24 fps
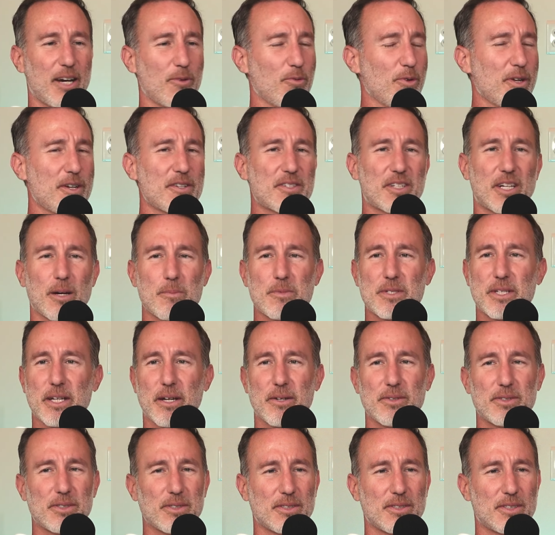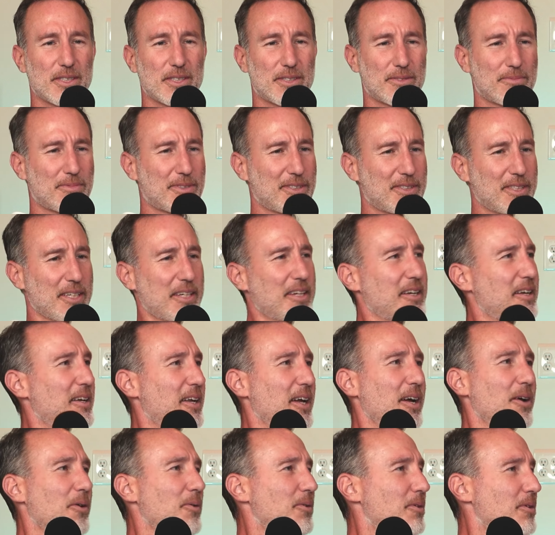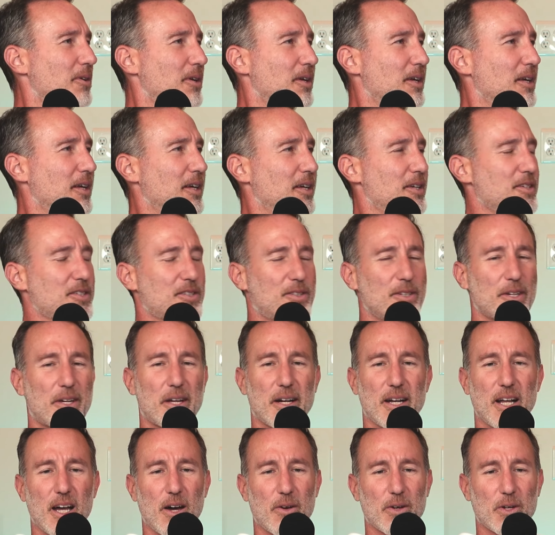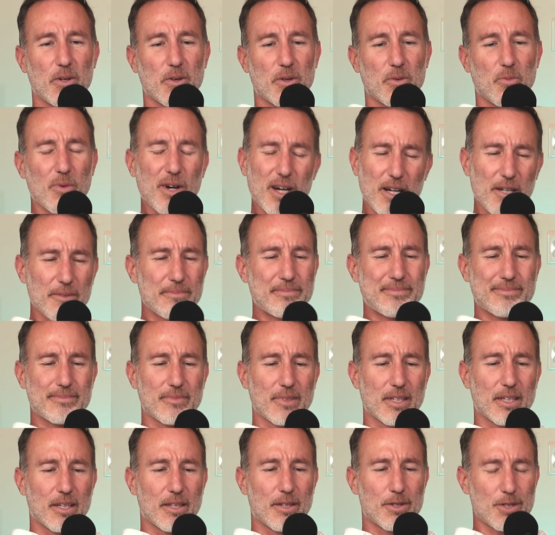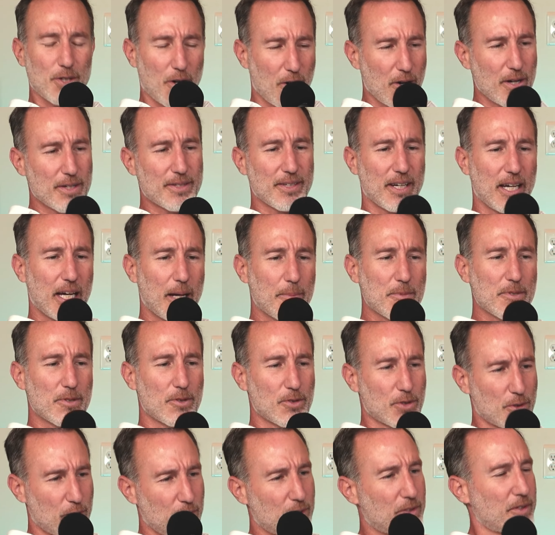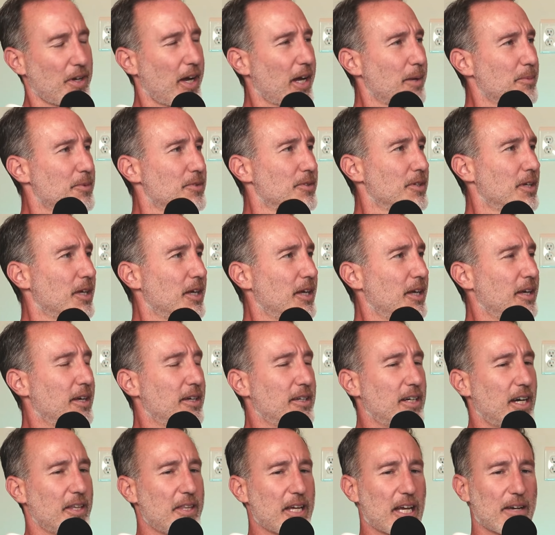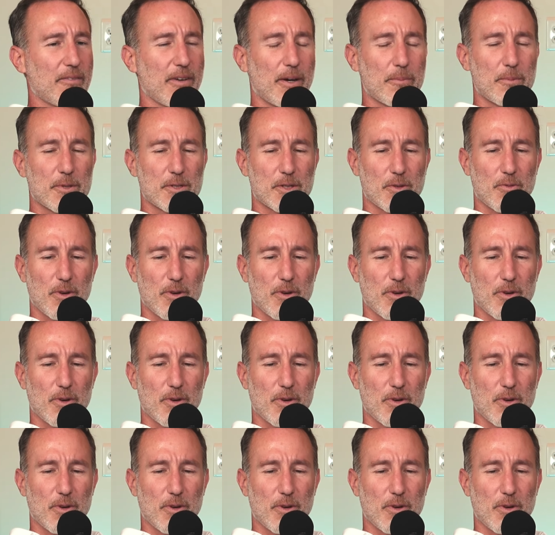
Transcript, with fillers: And it really just comes down to just sticking it out, sticking it out, and going, well, there's hard times and there's good times I think if I'm just